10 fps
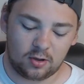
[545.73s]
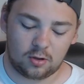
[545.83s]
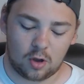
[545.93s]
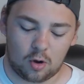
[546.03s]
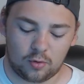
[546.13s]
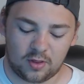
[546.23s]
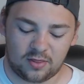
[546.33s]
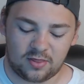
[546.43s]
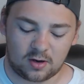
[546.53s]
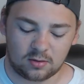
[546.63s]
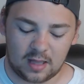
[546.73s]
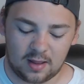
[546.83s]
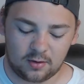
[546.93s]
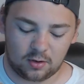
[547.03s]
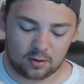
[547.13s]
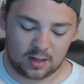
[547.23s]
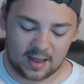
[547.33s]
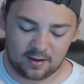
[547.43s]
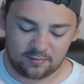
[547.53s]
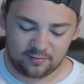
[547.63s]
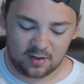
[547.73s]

go, the thicker lather you'll have,